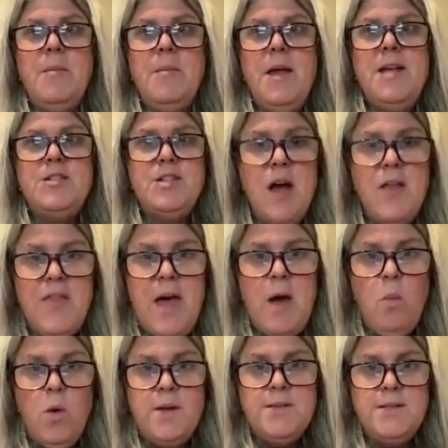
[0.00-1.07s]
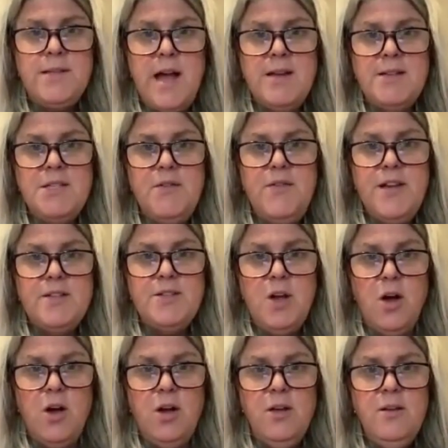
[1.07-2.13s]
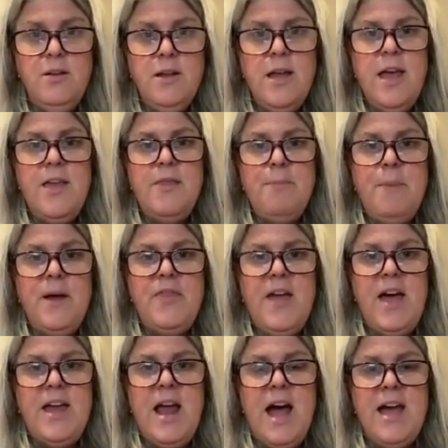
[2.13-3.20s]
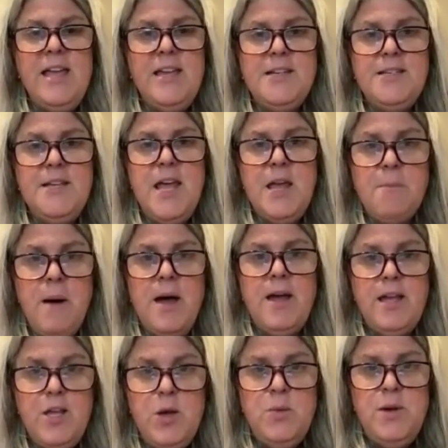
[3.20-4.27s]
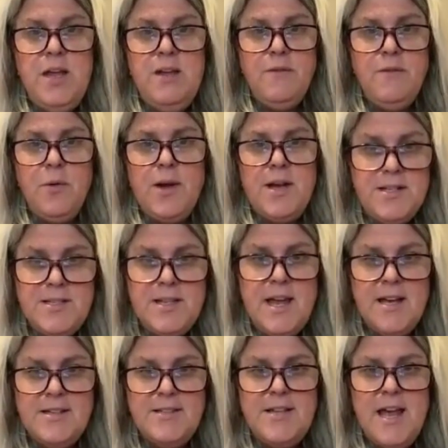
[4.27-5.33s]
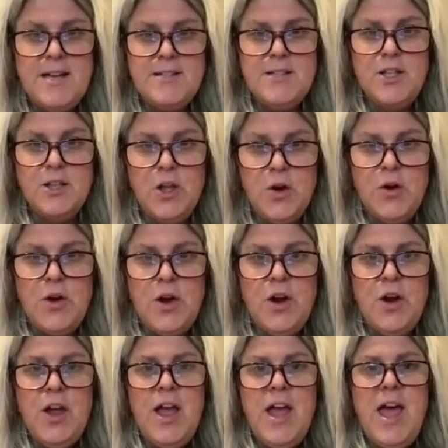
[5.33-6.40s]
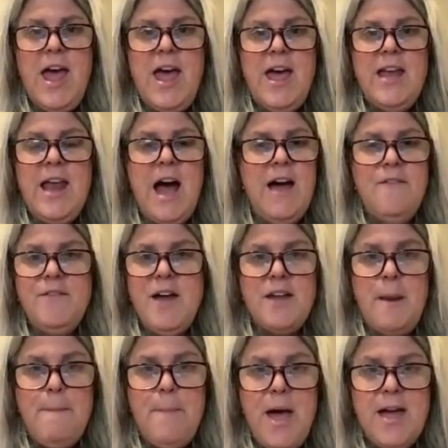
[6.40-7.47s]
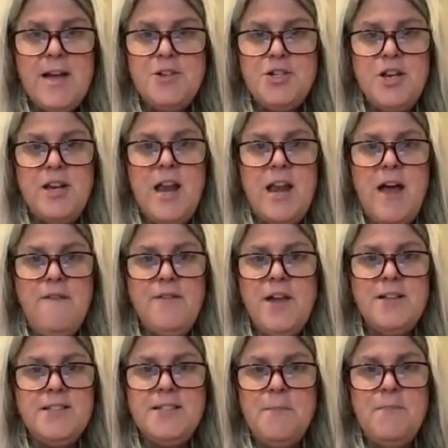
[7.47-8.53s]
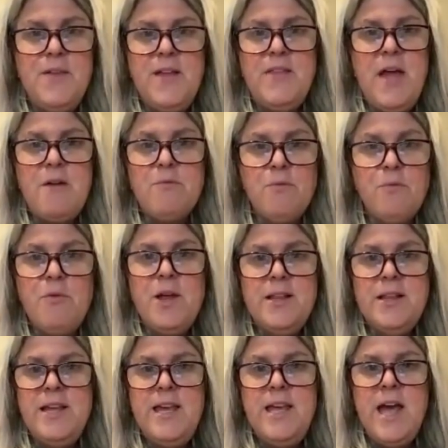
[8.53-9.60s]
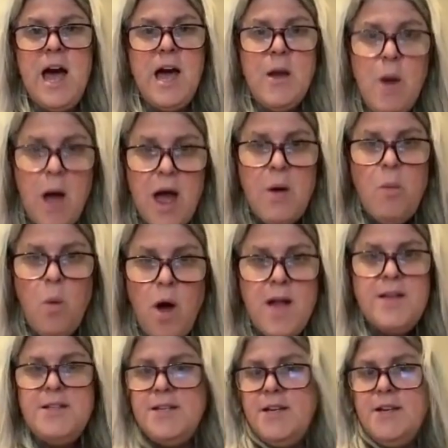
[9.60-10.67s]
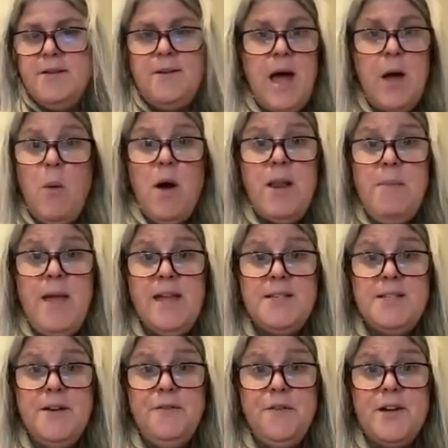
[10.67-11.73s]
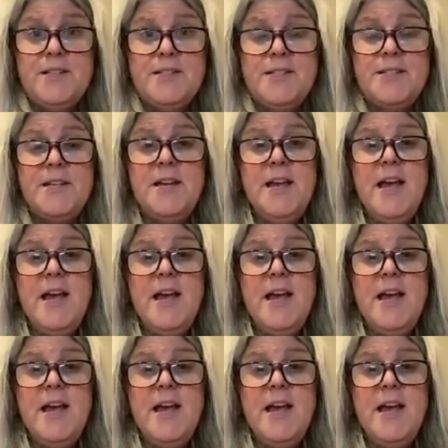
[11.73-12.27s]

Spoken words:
it's not that one size fits all, but that I can take my unique voice as the learner, and I've got a passion, and I've got something that really I want to make a difference,